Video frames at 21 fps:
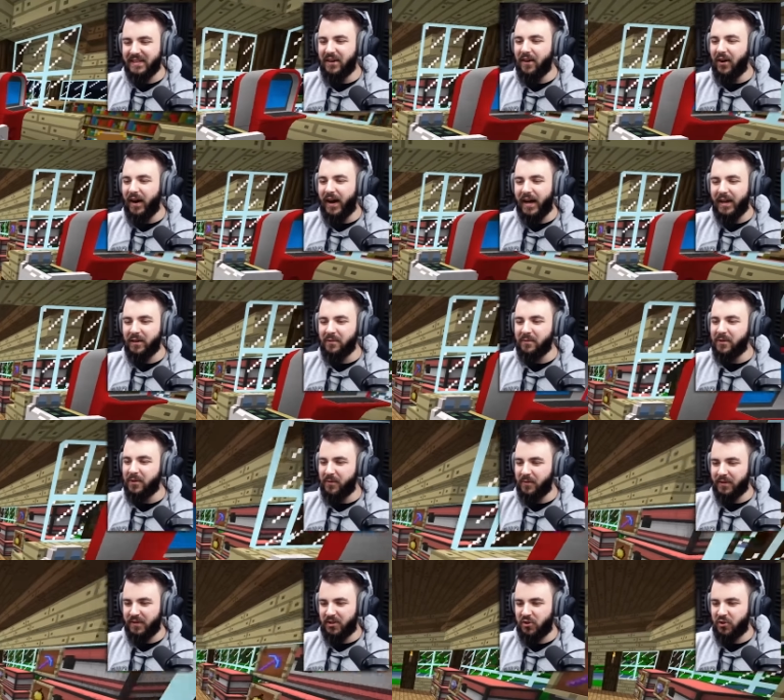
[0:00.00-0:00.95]
an item
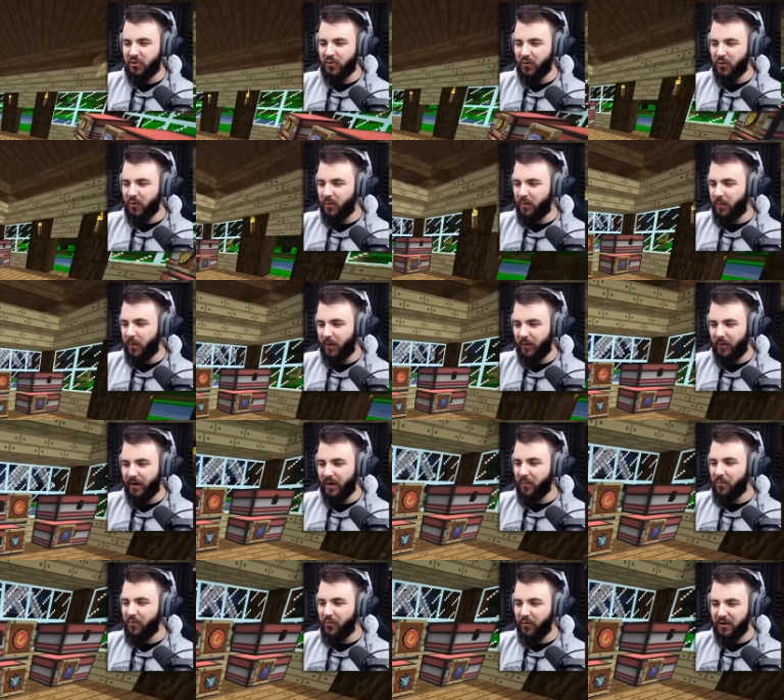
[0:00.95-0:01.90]
called a Soothe Pill, and
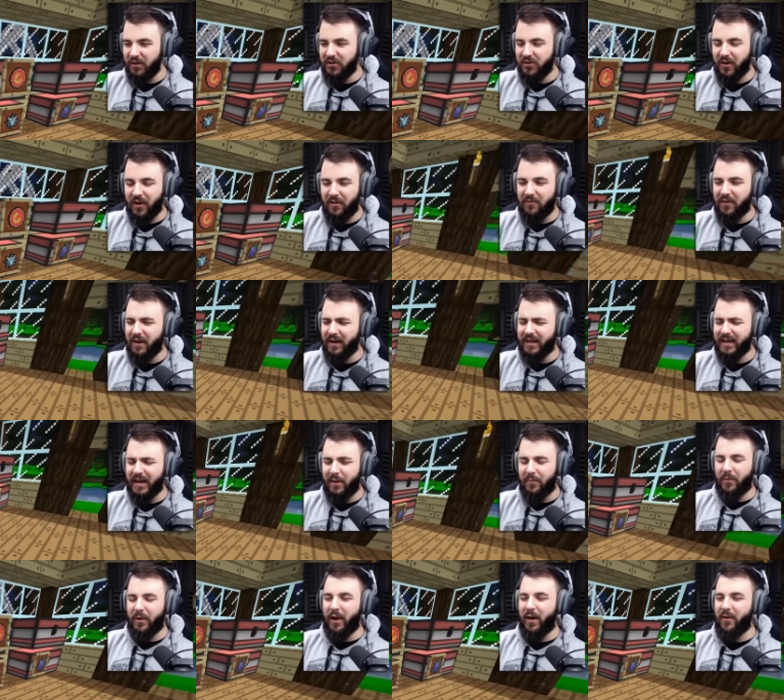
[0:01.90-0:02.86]
I'm pretty sure I've got a
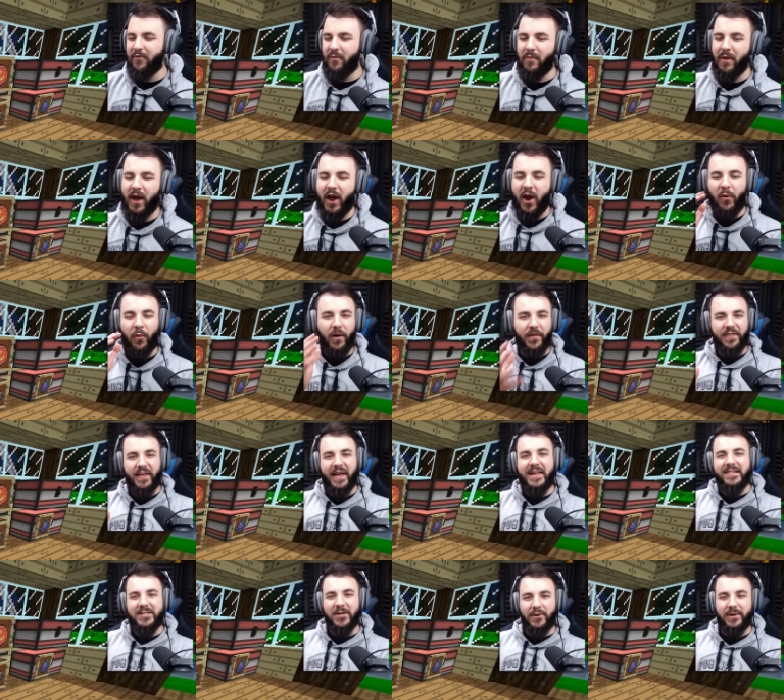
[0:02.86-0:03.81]
couple of them. What
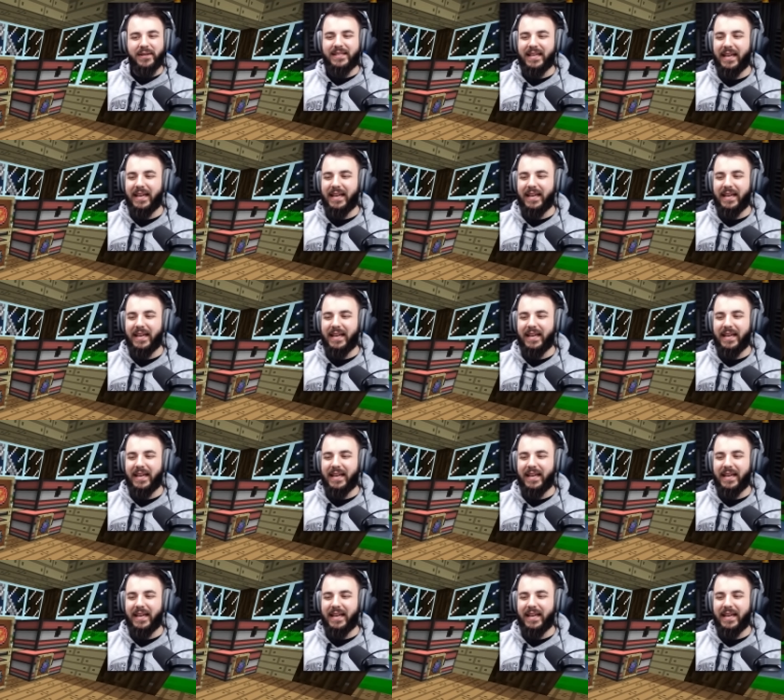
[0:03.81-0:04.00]
they do is